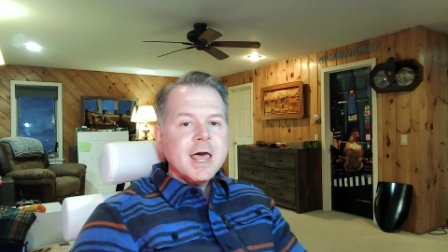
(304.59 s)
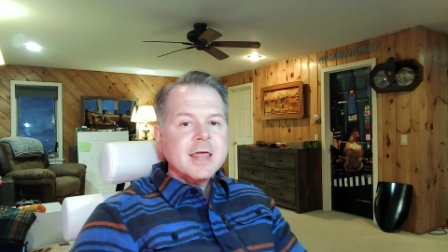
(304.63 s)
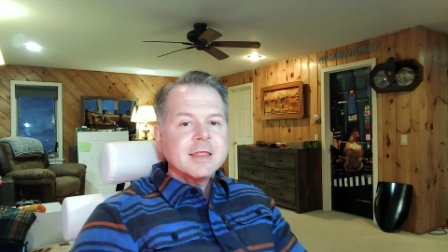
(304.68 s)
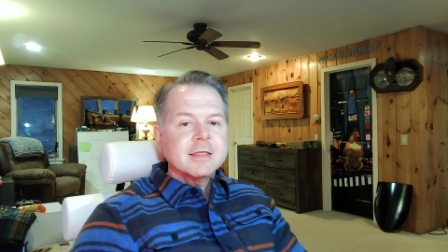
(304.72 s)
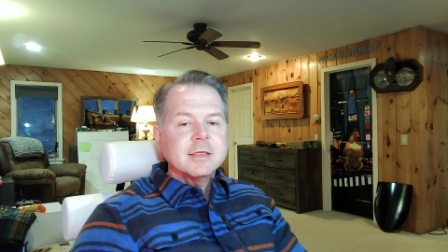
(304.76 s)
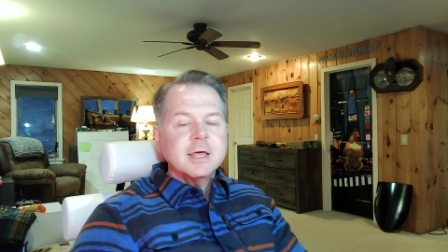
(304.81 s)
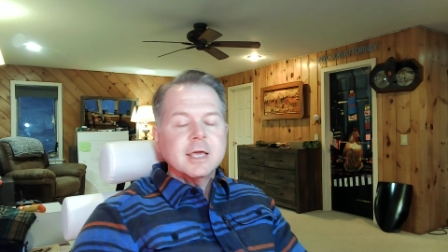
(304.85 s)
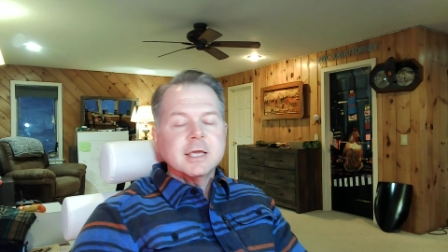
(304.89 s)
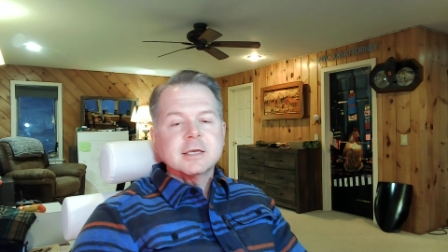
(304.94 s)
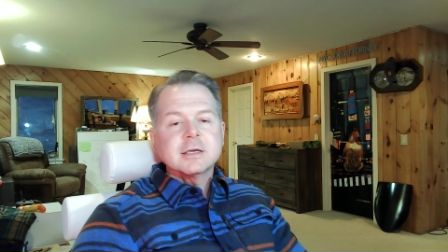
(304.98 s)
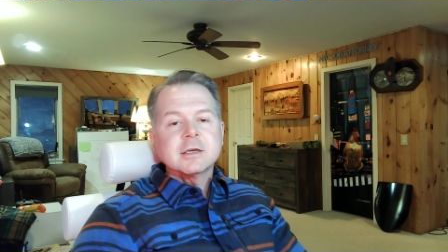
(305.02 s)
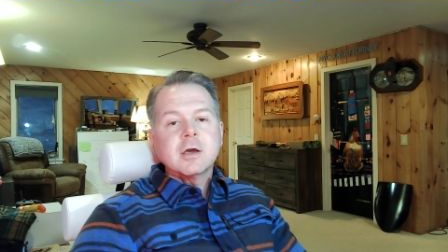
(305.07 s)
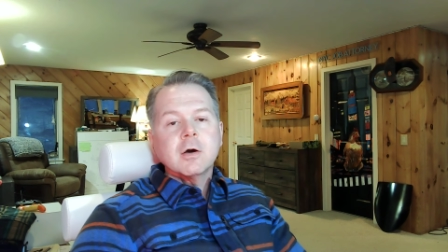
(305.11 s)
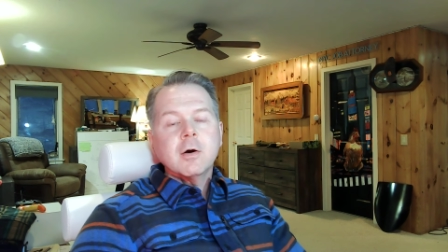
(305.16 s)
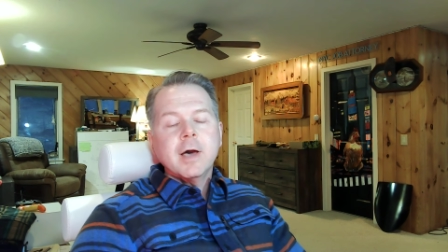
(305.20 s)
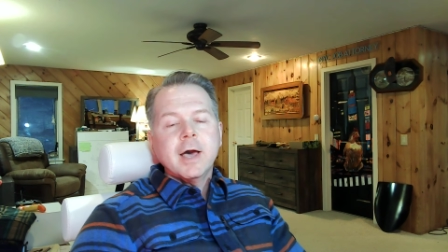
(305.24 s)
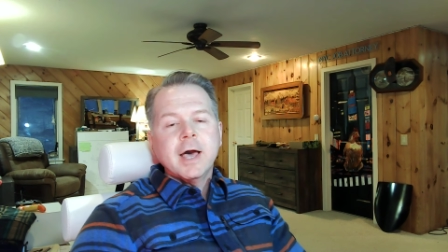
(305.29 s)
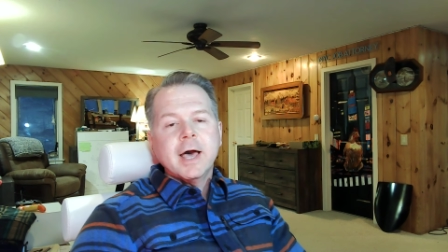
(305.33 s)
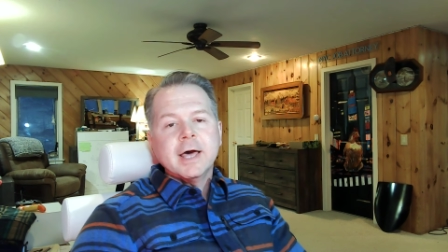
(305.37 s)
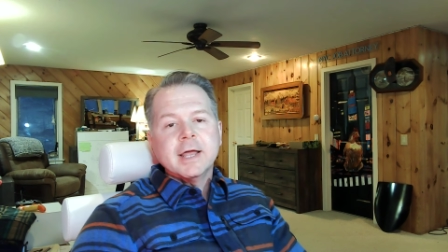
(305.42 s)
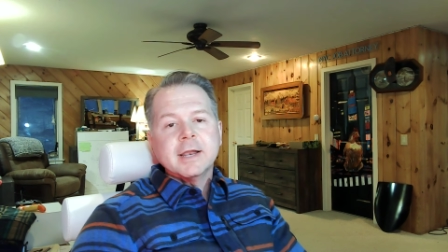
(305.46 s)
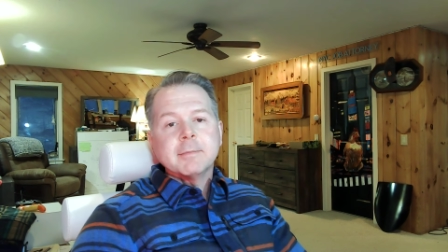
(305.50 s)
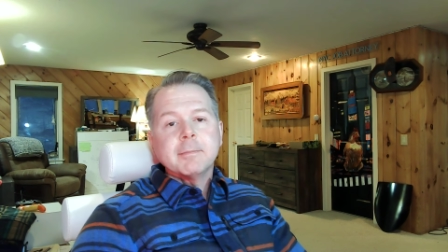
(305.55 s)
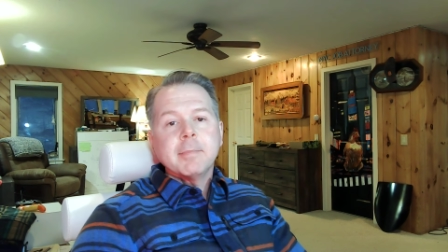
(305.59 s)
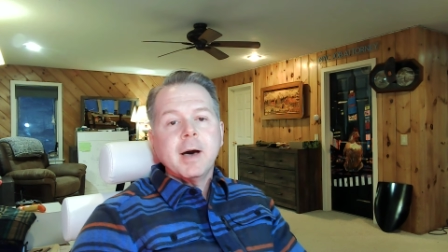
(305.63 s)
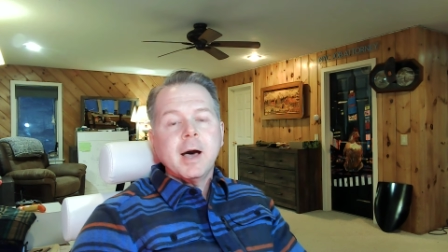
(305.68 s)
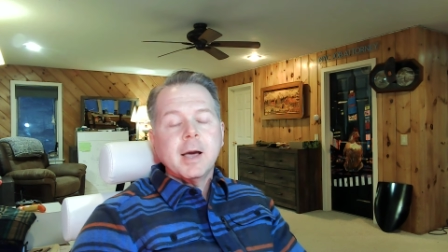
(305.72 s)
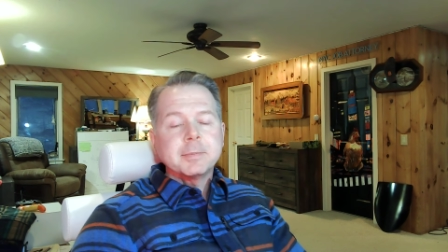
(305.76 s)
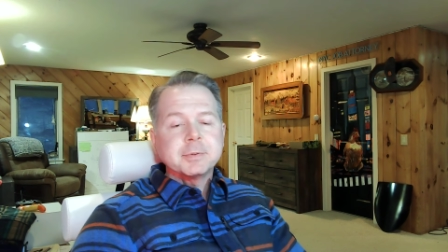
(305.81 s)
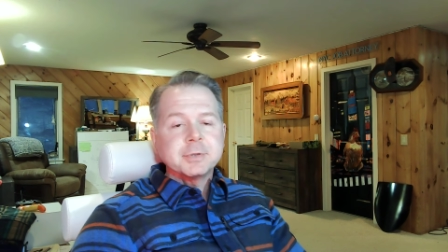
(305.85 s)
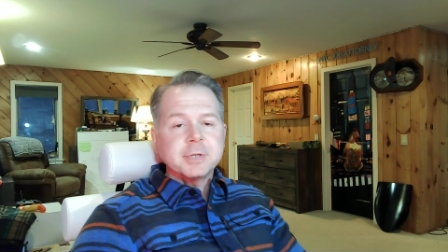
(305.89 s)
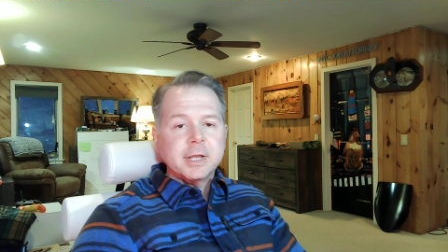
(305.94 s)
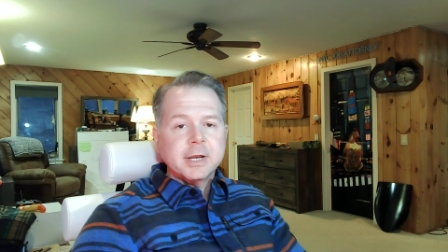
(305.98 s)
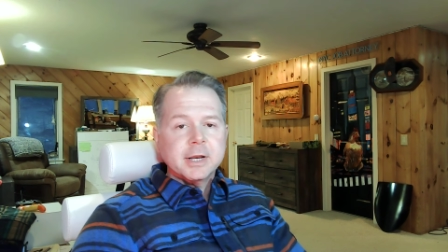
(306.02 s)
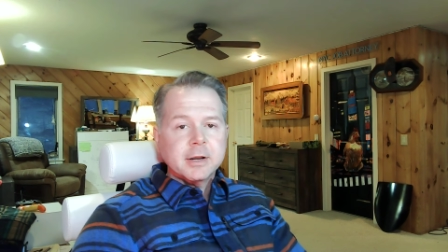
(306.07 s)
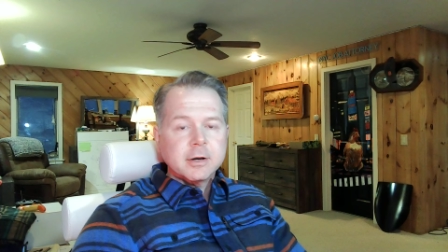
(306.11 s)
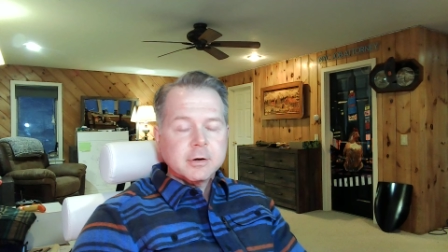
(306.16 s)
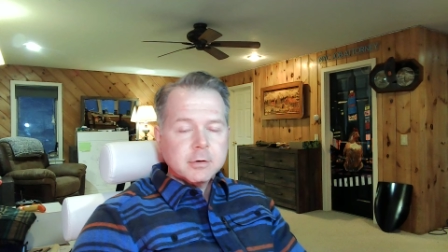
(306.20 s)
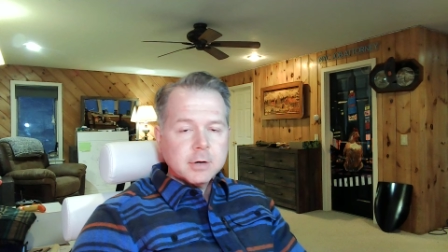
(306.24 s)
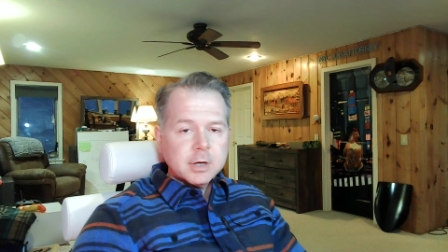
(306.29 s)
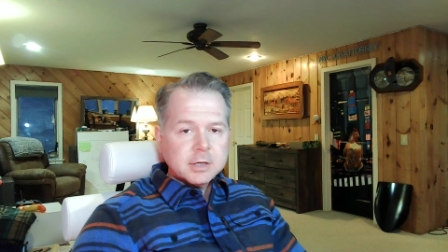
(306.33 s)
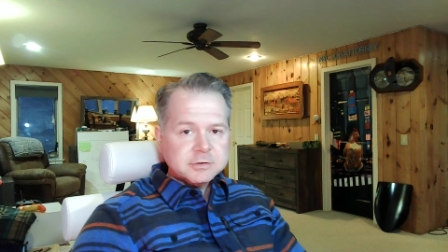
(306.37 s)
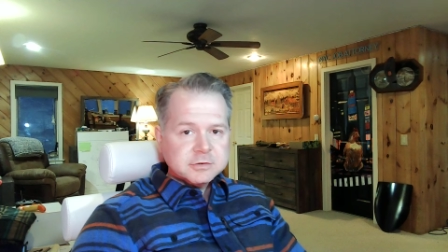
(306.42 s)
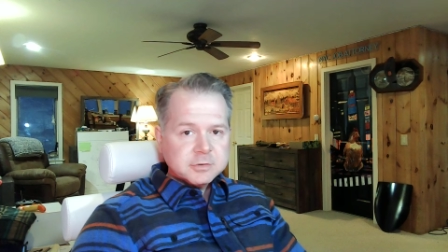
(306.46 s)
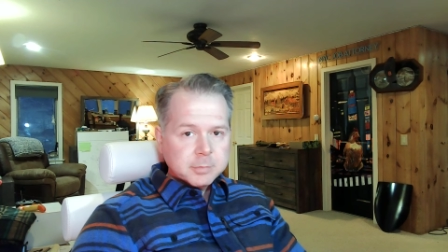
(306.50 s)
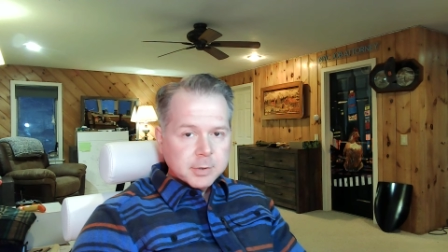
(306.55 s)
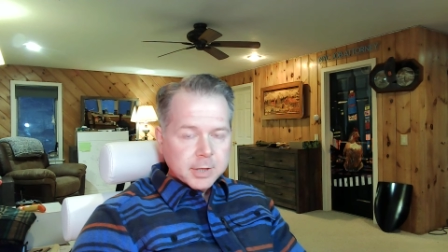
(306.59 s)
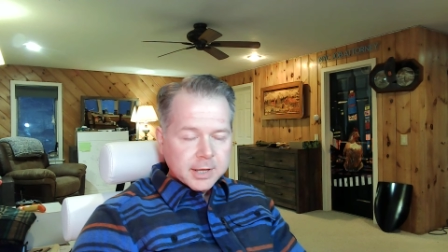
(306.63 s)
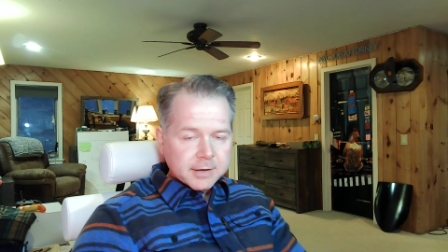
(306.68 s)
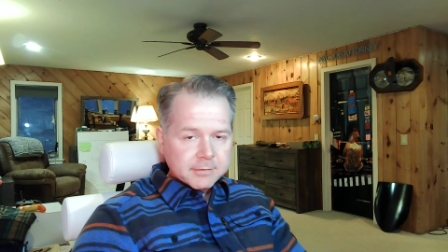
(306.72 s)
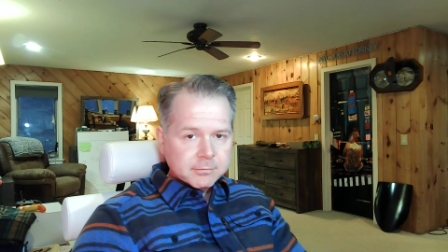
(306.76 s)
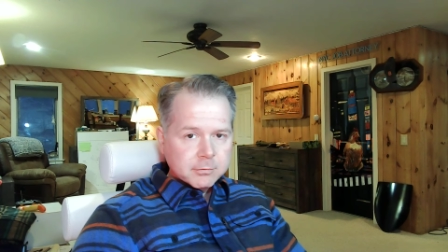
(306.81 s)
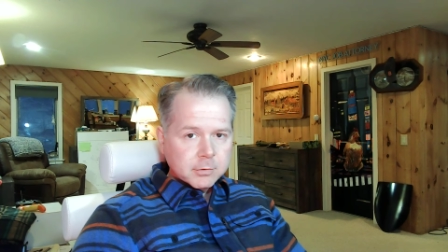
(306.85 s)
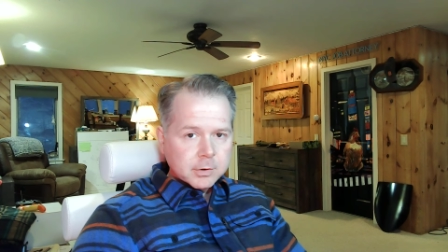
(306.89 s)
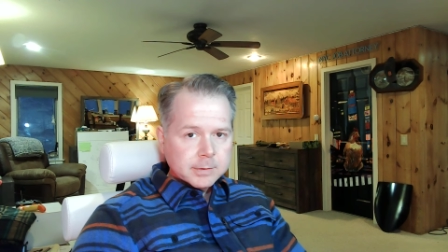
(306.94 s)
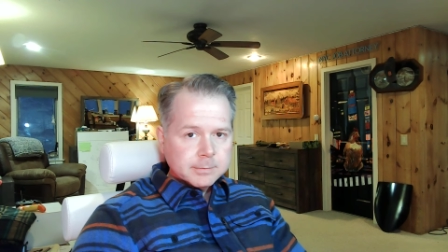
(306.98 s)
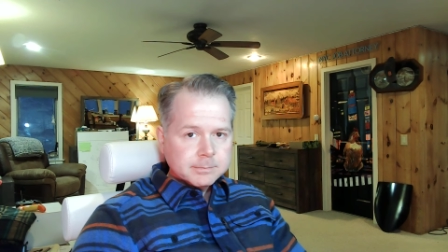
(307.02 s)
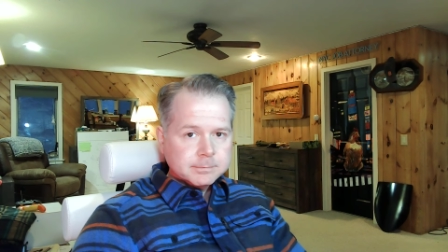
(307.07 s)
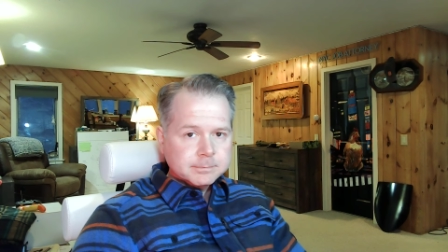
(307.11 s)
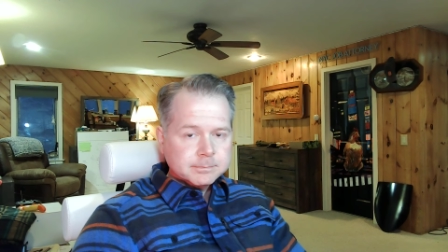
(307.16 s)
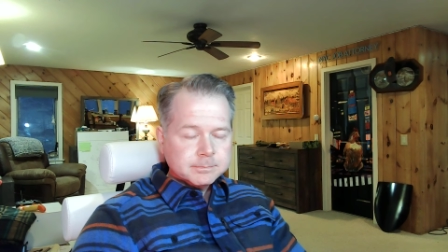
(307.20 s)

they can go ahead and populate it across their platform.